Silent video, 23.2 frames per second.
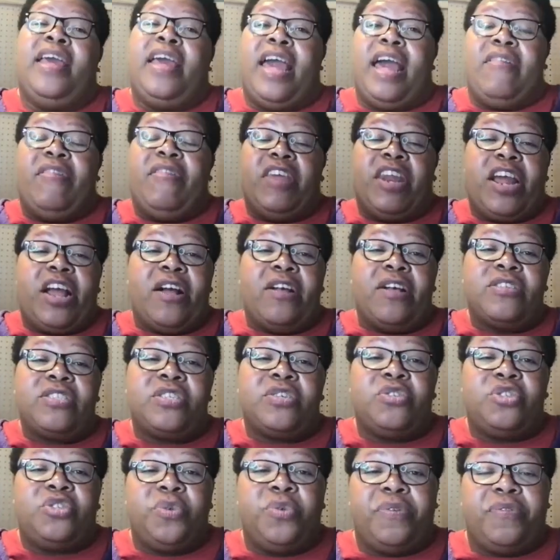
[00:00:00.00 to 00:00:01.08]
and then I
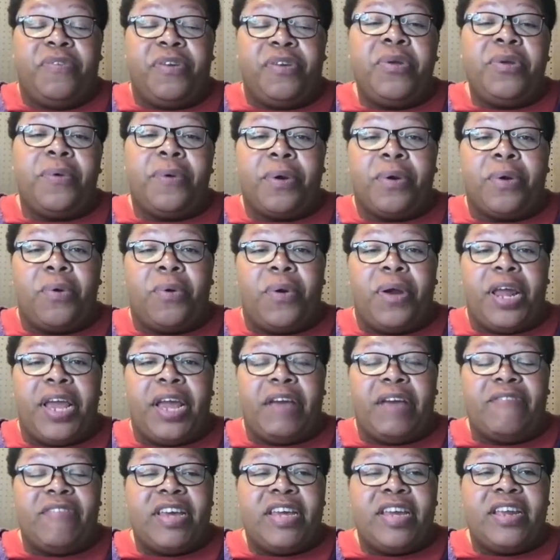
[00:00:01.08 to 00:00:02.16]
also do a video recording
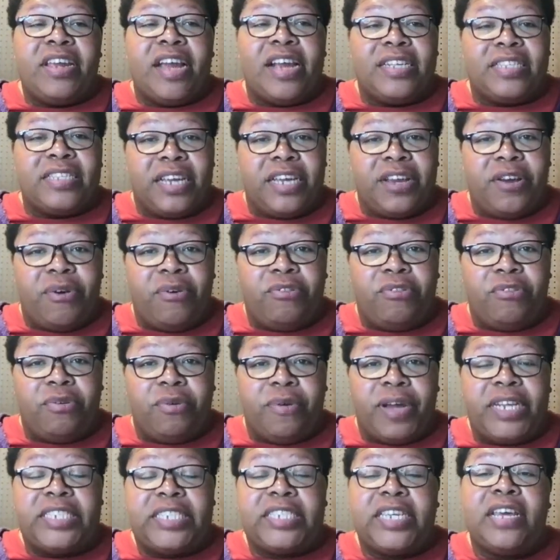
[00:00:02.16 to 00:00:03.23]
of it as I go through
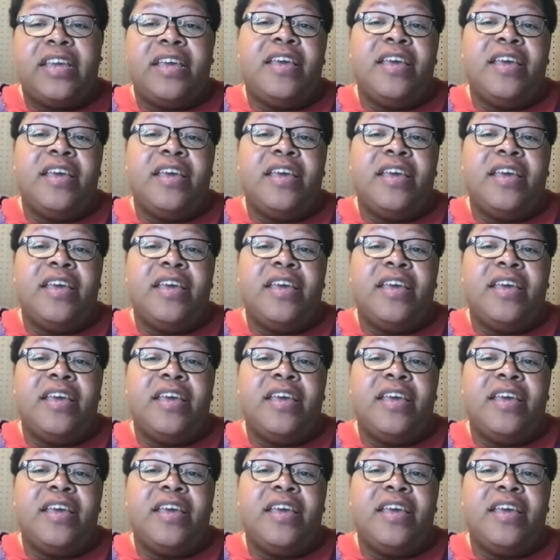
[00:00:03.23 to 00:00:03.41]
it,